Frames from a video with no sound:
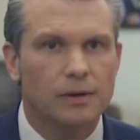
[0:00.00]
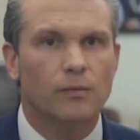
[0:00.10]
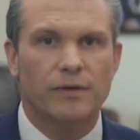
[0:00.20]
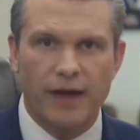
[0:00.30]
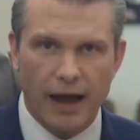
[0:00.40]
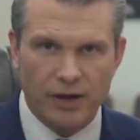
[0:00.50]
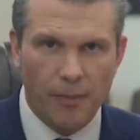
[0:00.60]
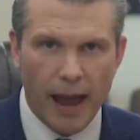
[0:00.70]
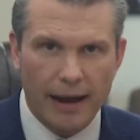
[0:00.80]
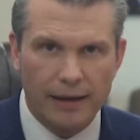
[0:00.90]
We've got your
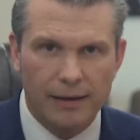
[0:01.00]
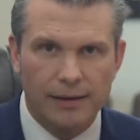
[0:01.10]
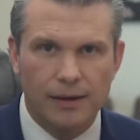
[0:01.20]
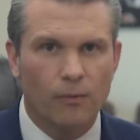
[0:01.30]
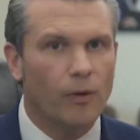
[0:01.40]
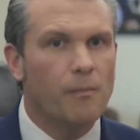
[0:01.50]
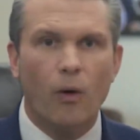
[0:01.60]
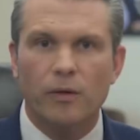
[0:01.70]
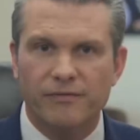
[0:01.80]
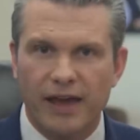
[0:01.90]
back. We're
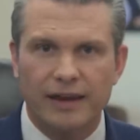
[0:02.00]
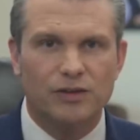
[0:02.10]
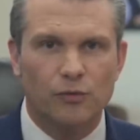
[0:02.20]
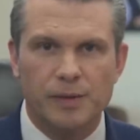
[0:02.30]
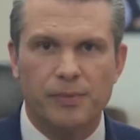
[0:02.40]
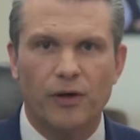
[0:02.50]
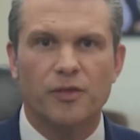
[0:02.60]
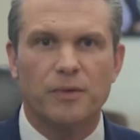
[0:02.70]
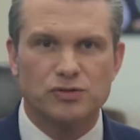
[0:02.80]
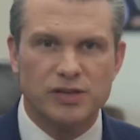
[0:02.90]
motivated to rebuild
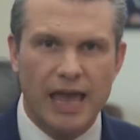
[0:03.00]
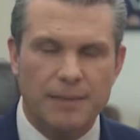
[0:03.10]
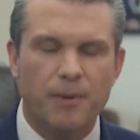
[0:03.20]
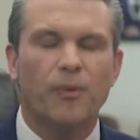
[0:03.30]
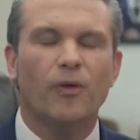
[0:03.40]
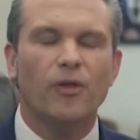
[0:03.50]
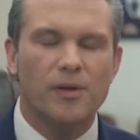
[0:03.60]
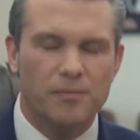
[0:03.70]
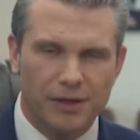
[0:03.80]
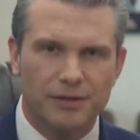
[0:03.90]
the most
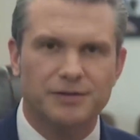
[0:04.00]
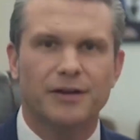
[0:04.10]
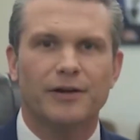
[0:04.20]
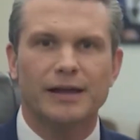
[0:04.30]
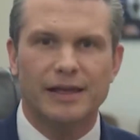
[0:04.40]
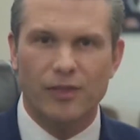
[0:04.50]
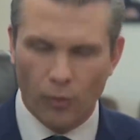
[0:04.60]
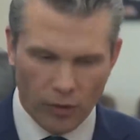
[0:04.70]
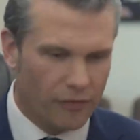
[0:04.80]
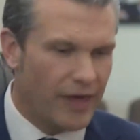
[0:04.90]
capable military in the
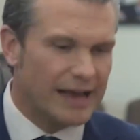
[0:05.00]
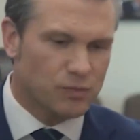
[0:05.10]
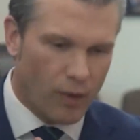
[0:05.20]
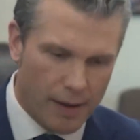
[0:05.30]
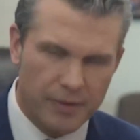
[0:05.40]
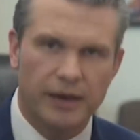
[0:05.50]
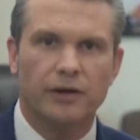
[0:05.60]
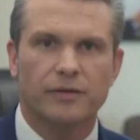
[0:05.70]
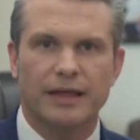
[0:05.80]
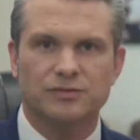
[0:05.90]
world. That's why I'm
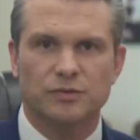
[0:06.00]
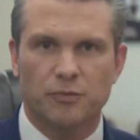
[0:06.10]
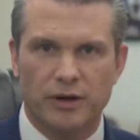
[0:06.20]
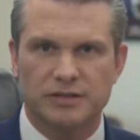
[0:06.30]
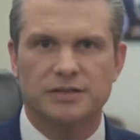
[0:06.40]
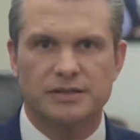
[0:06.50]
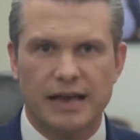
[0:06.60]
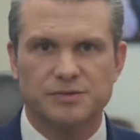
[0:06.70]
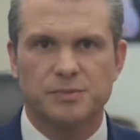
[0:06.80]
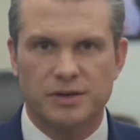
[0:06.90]
here. That's what the president has
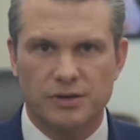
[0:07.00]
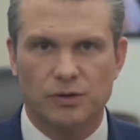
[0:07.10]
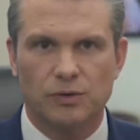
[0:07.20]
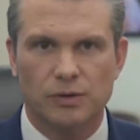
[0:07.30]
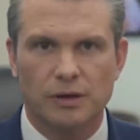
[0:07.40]
asked me to do.